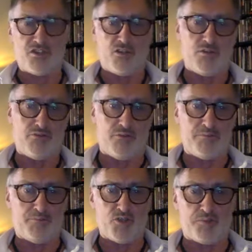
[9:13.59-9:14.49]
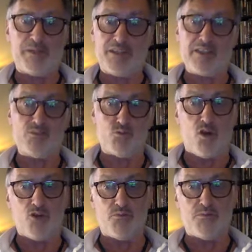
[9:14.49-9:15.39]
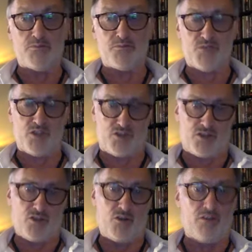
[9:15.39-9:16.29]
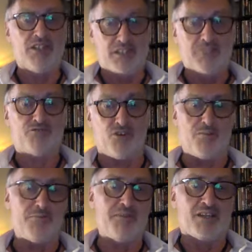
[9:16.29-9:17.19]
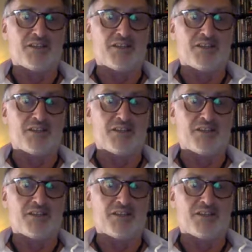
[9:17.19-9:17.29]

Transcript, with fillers: You know, from just being in Rome such a lot, from